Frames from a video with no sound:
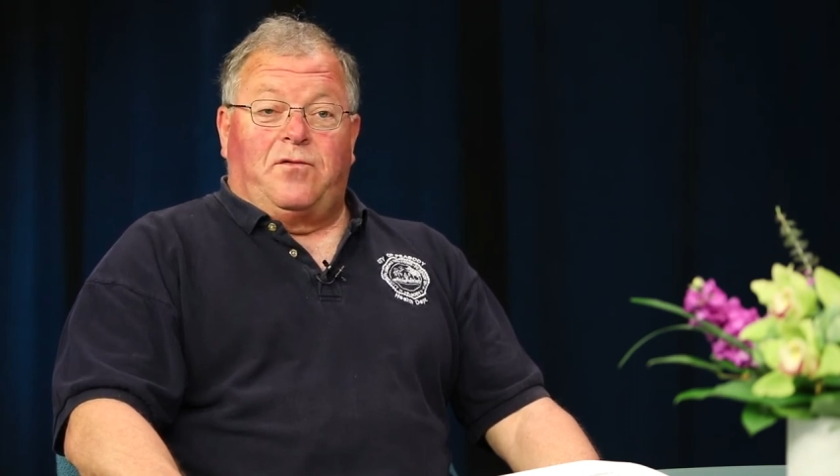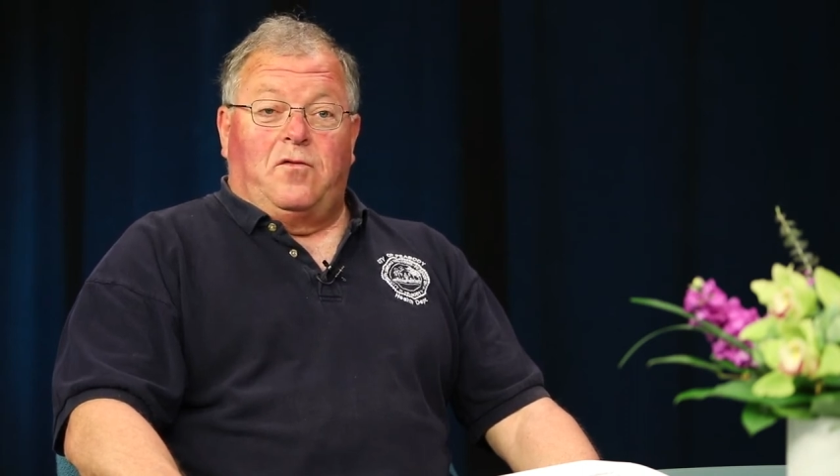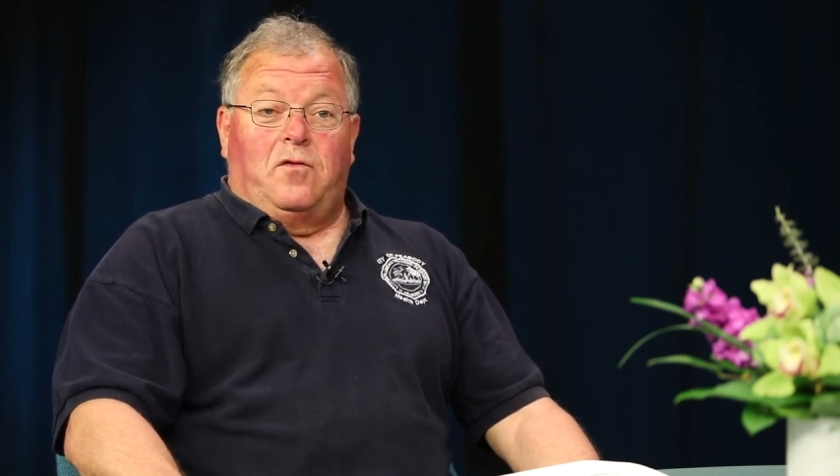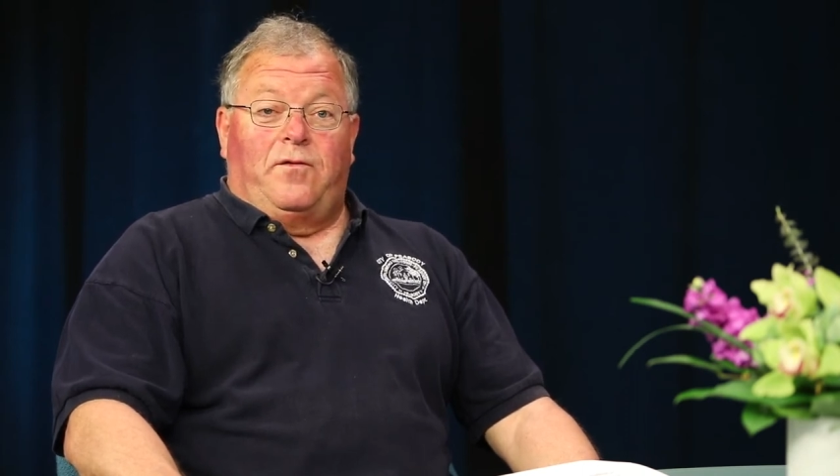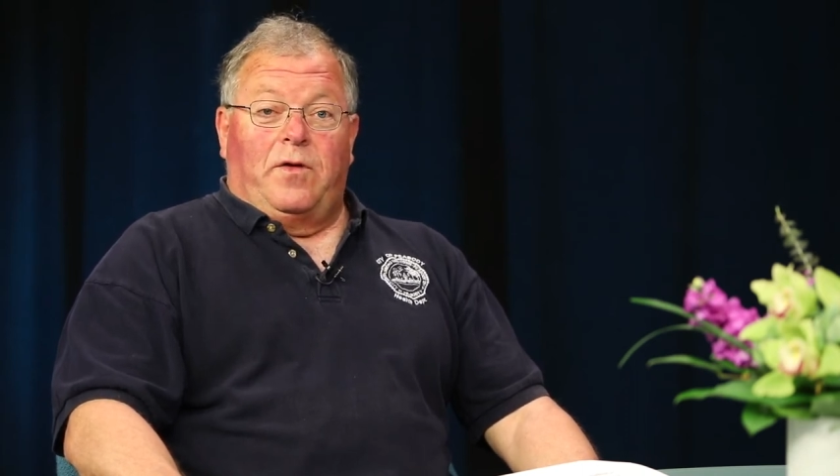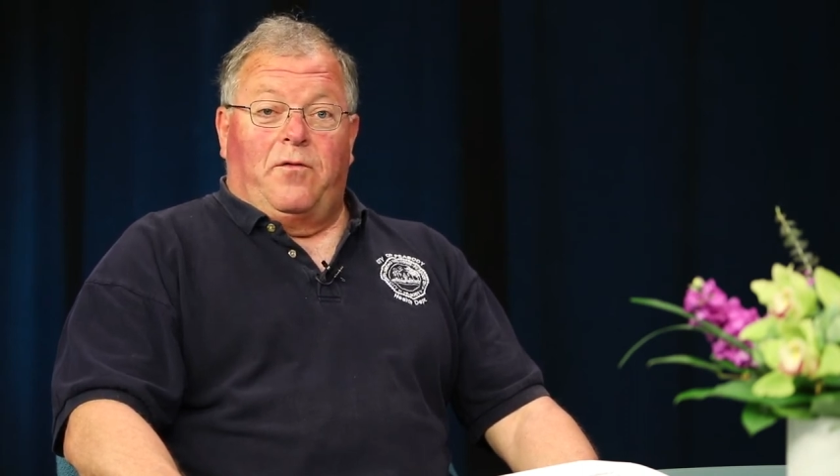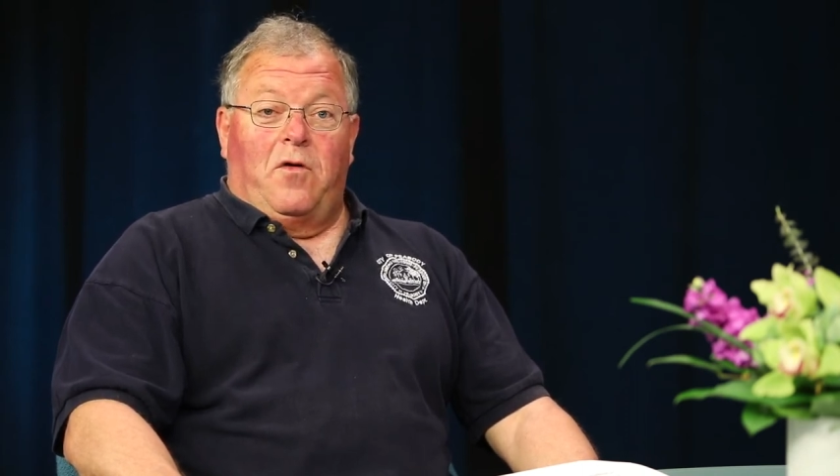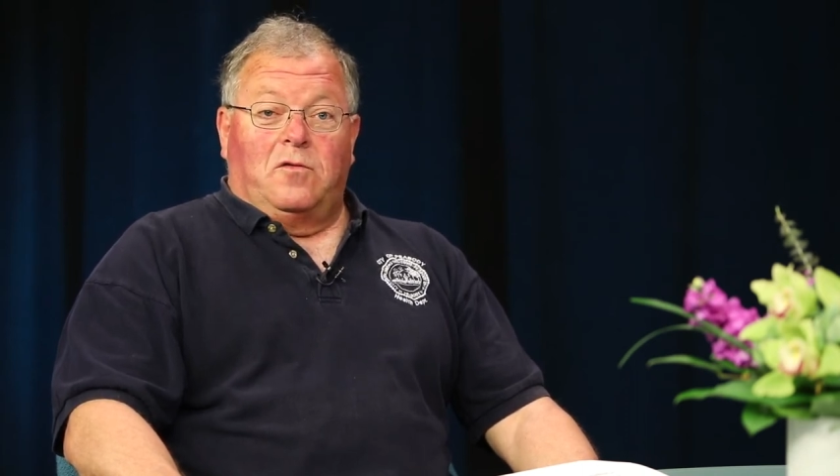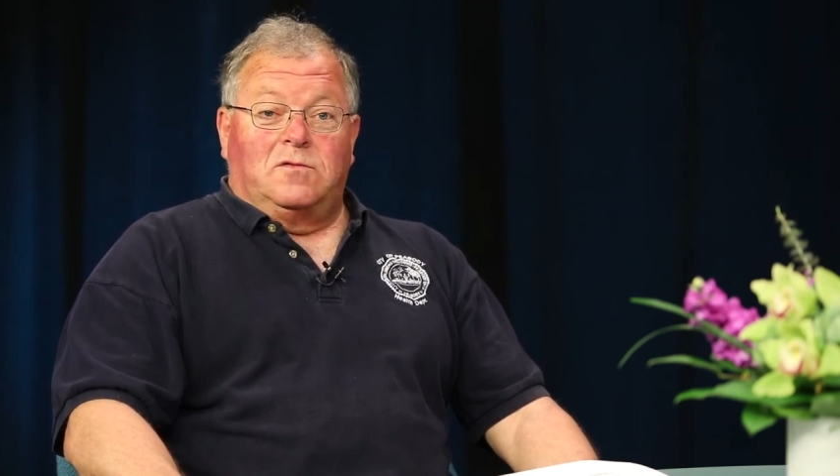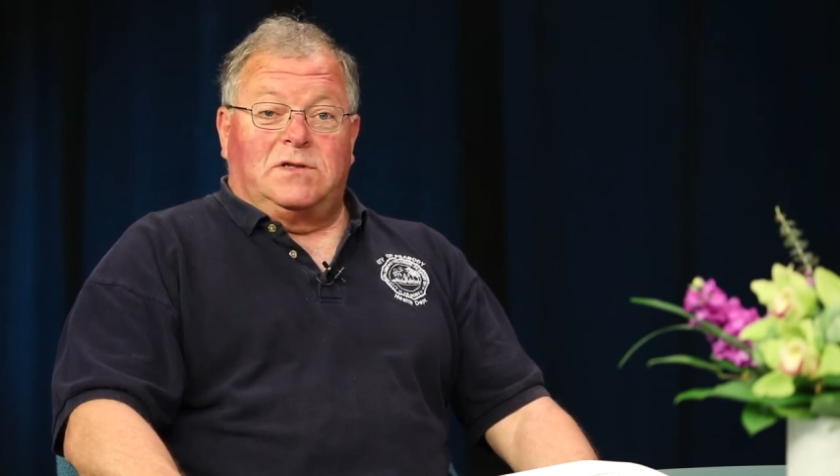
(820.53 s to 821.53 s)
of food for the
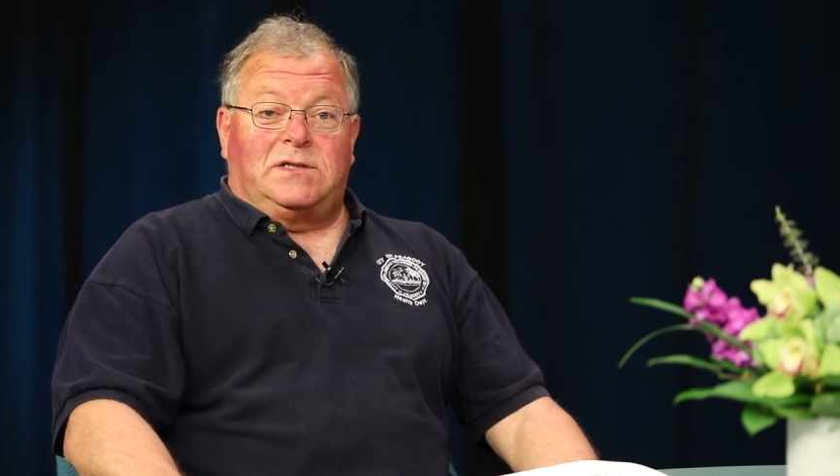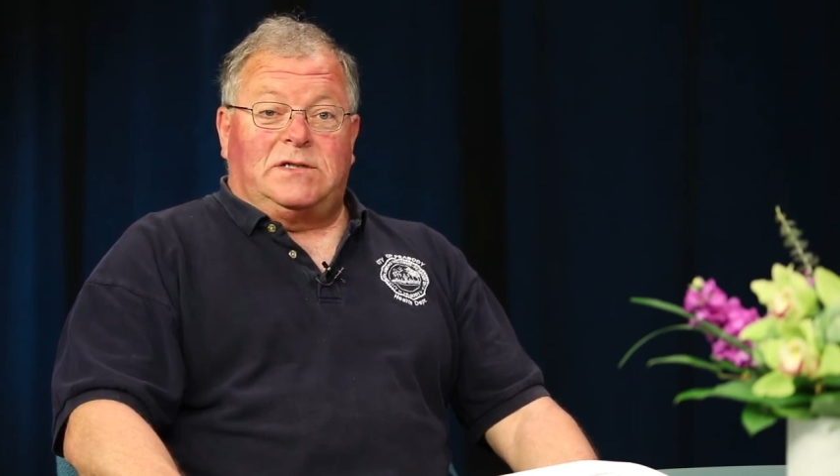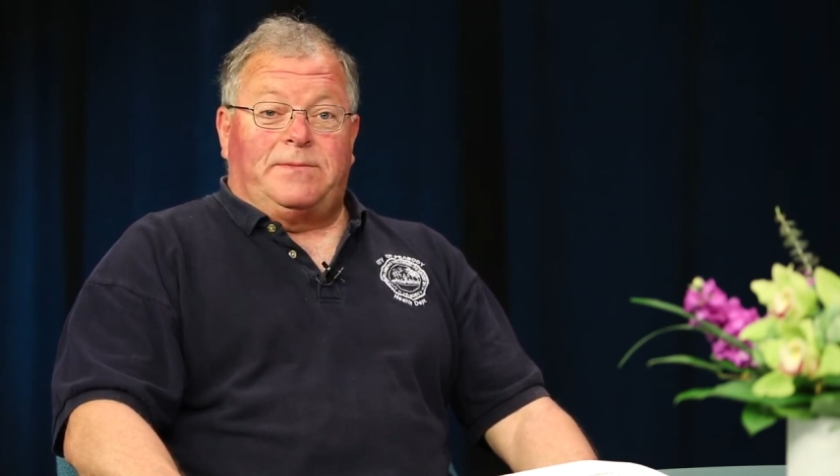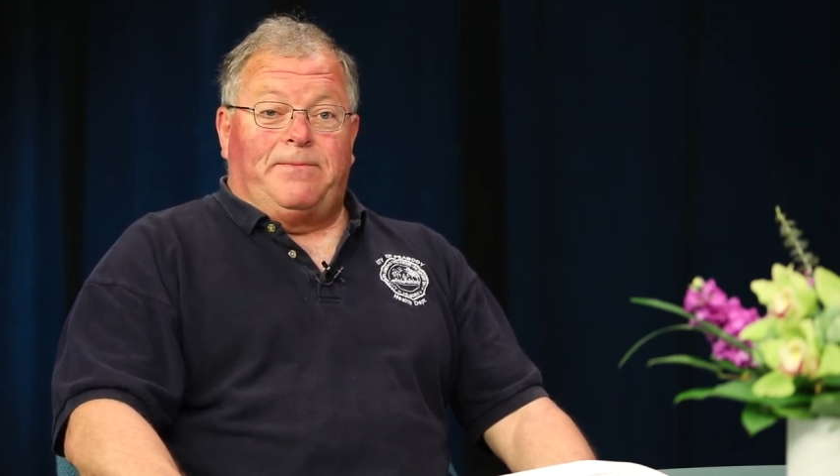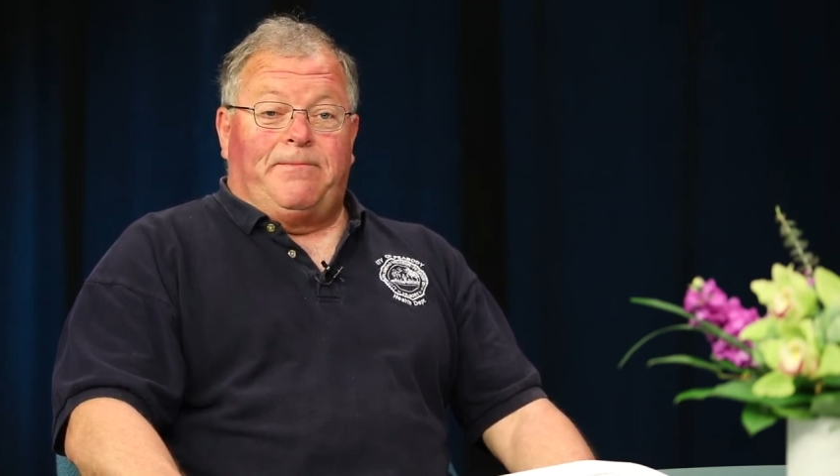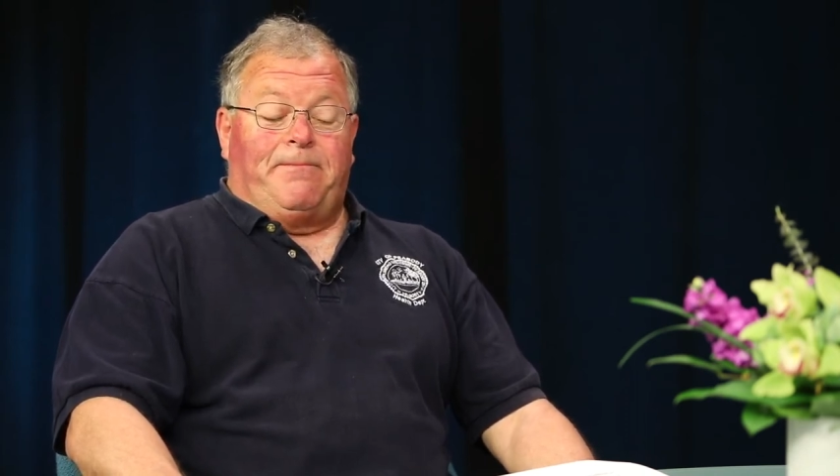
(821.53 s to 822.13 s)
rodents.